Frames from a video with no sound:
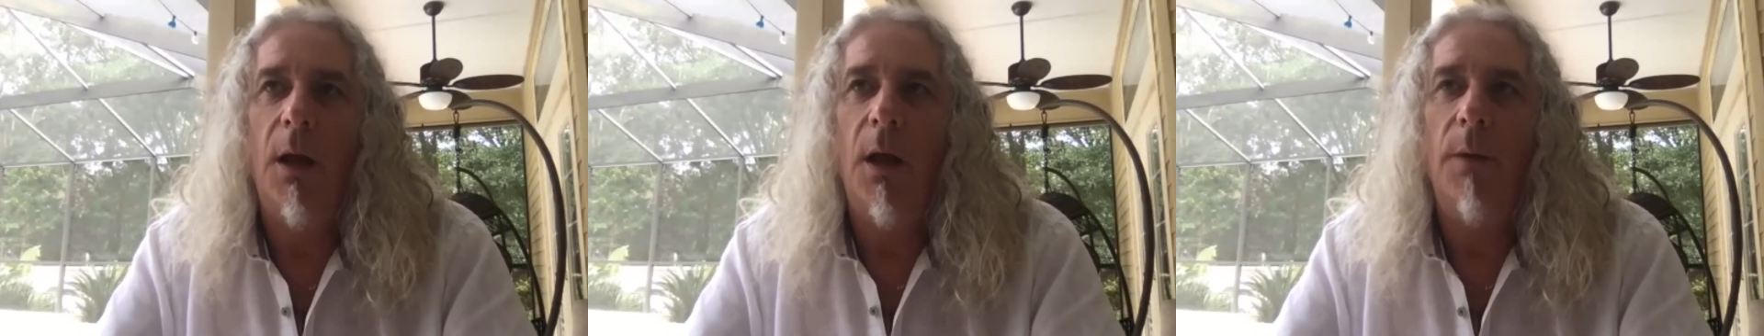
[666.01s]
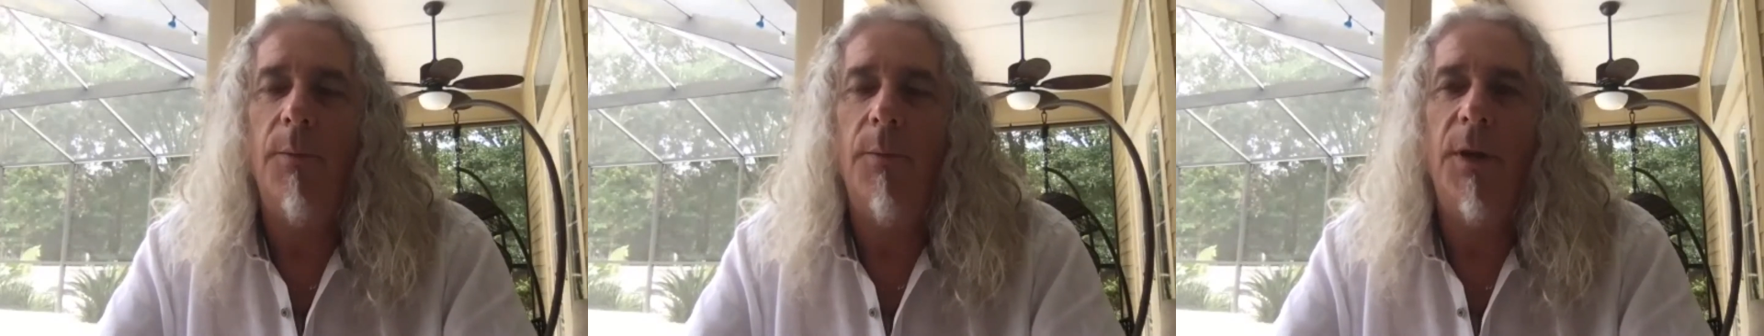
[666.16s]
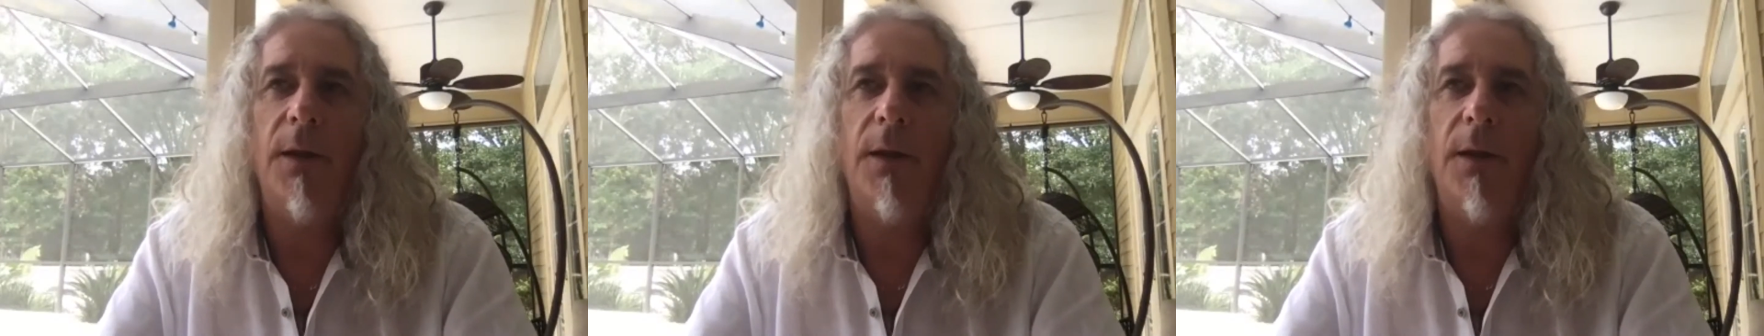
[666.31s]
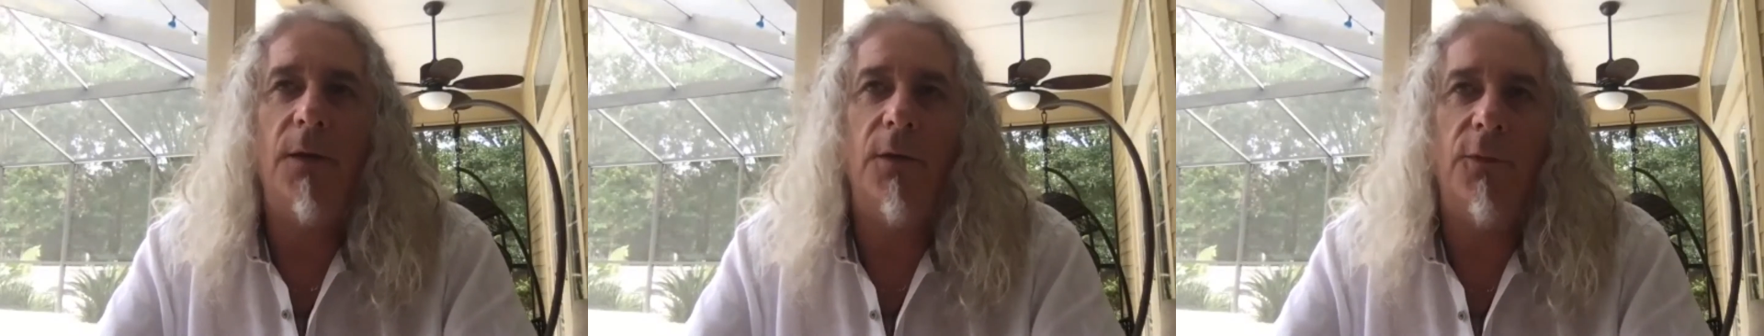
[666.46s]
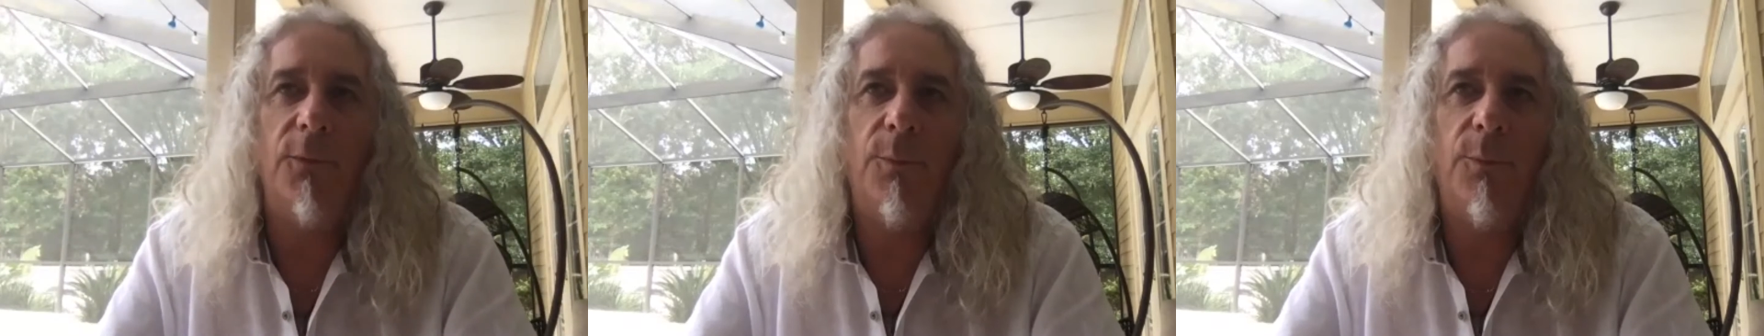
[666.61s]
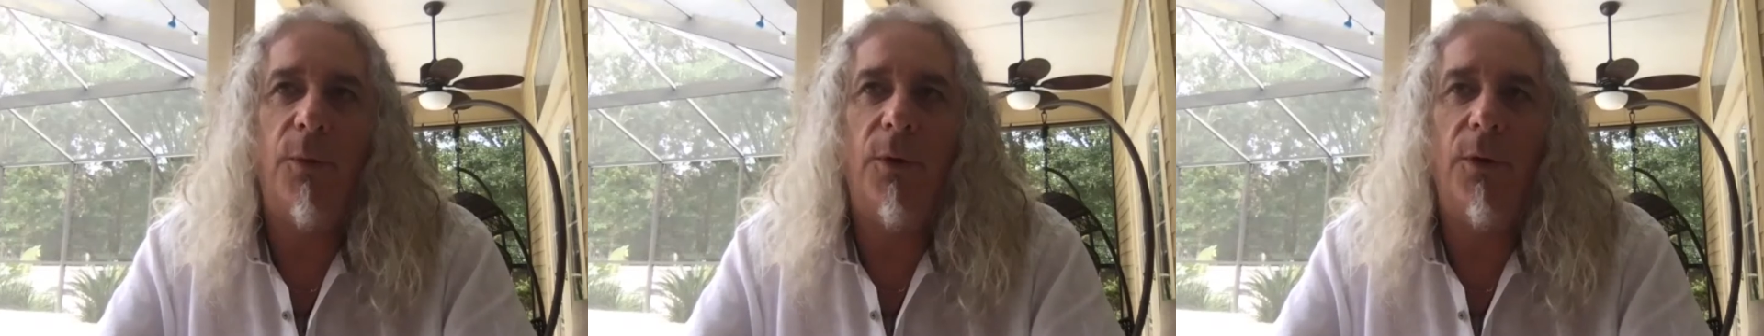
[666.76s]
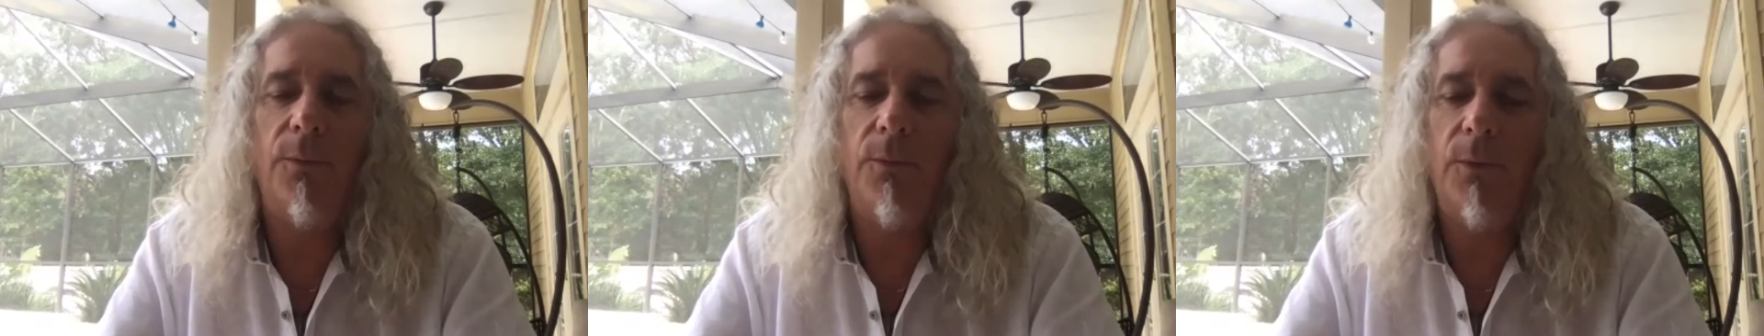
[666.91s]
I mean, at this
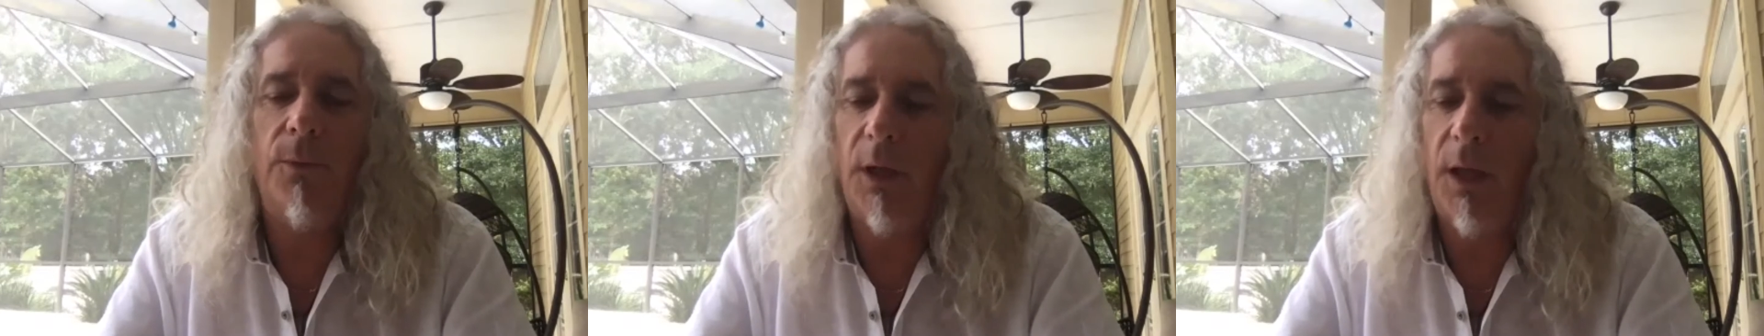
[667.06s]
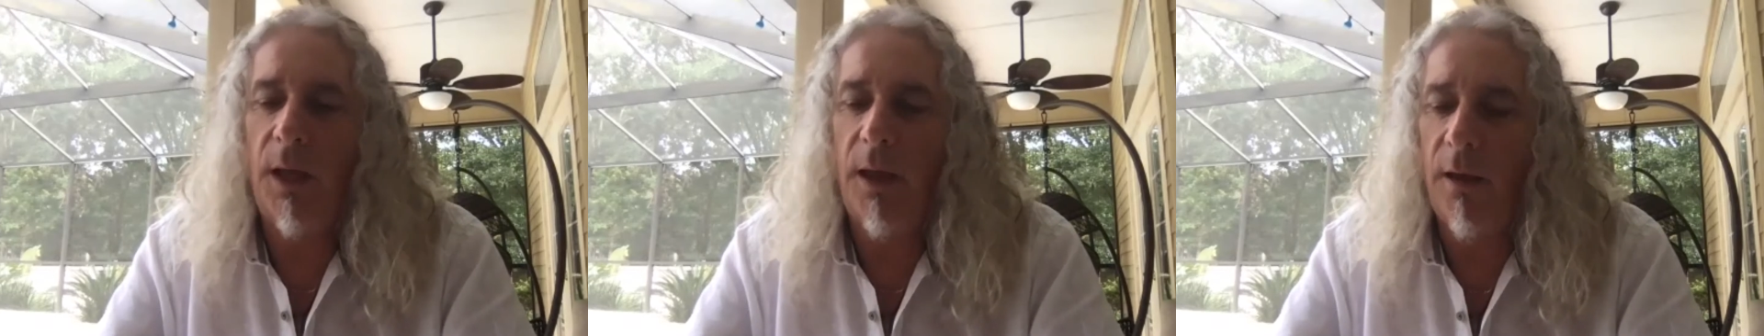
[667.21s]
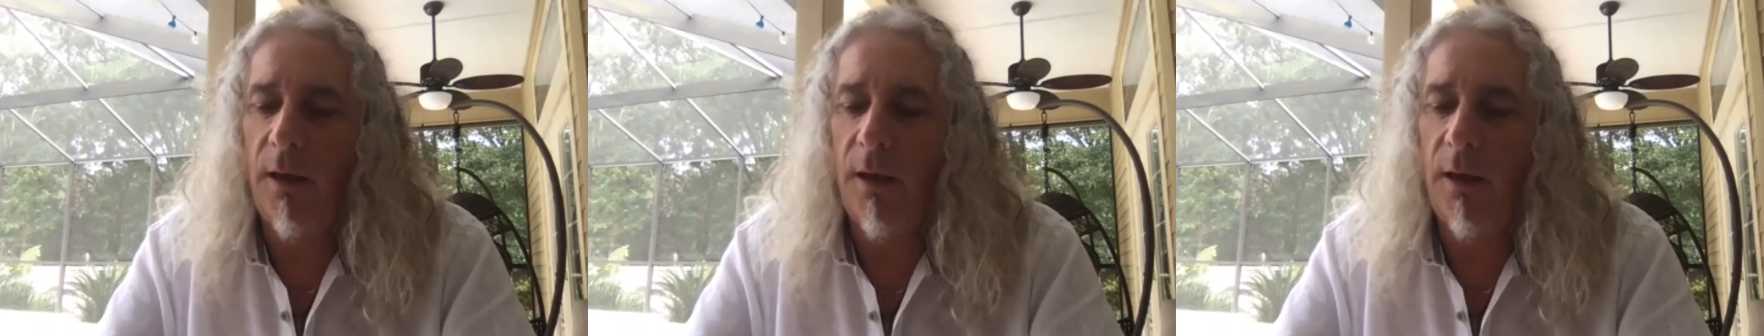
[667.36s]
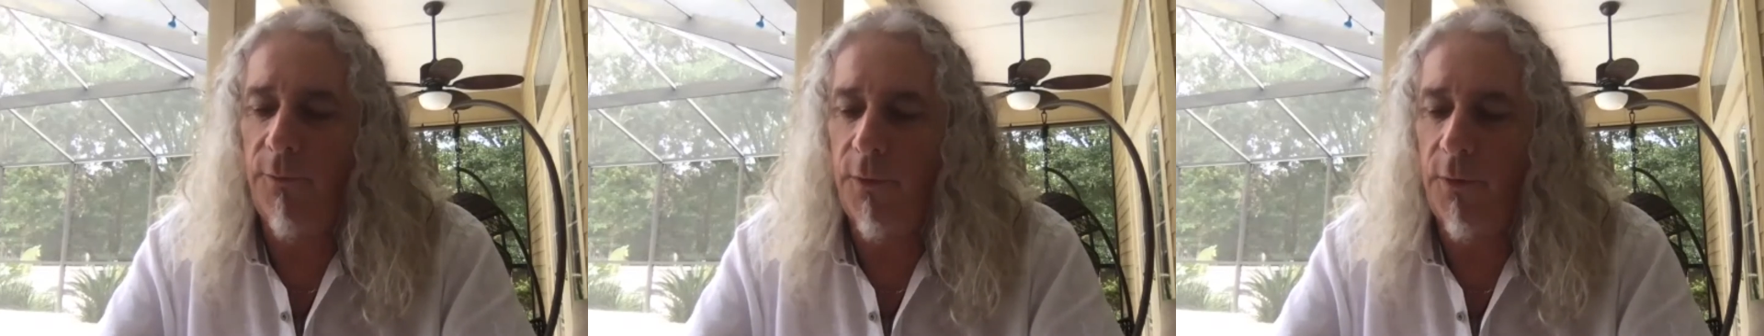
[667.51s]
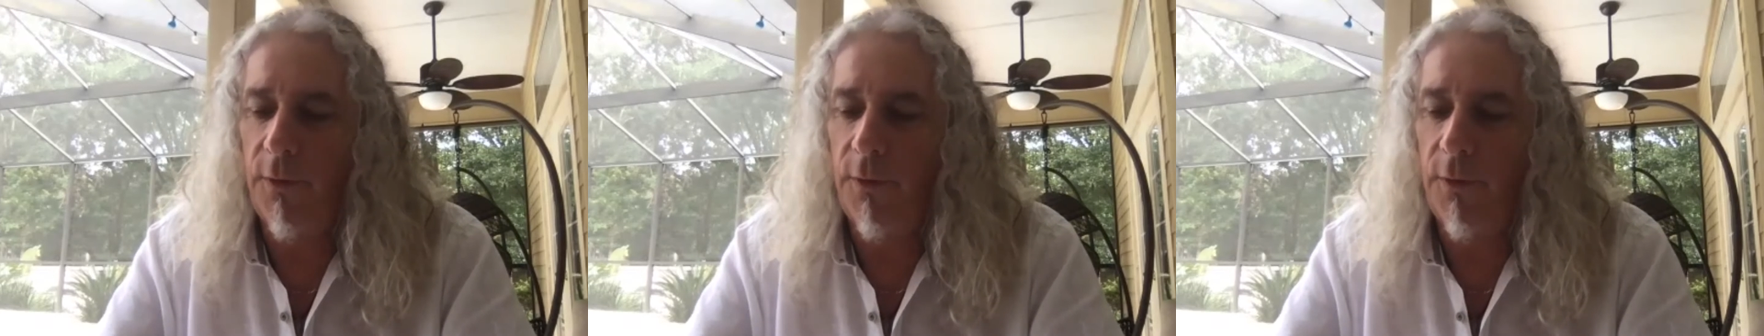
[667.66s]
point, we have